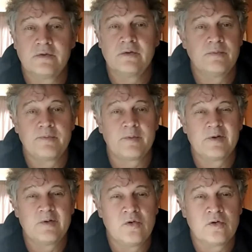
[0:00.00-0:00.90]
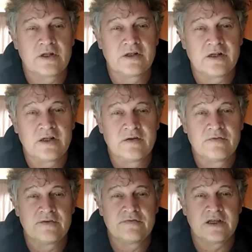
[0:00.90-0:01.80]
we probably walked another
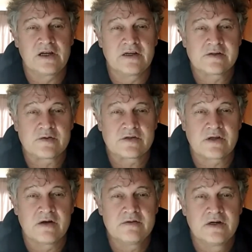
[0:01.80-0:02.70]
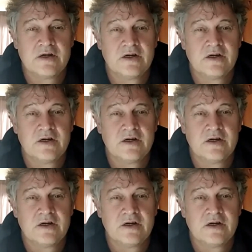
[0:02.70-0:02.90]
50 k's or so.